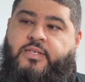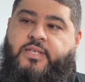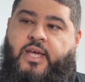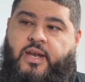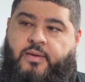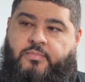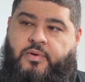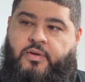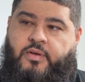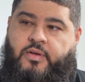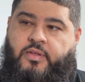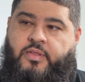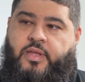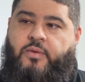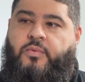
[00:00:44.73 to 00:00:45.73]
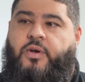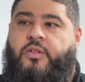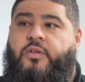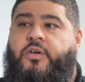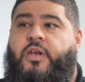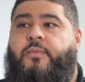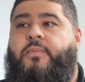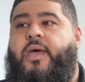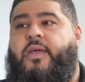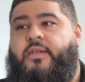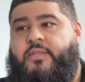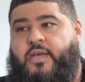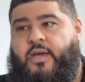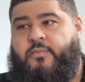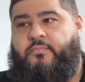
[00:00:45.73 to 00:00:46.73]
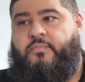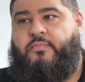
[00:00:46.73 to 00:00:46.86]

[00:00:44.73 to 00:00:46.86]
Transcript: setup. They want to look it up ahead of time.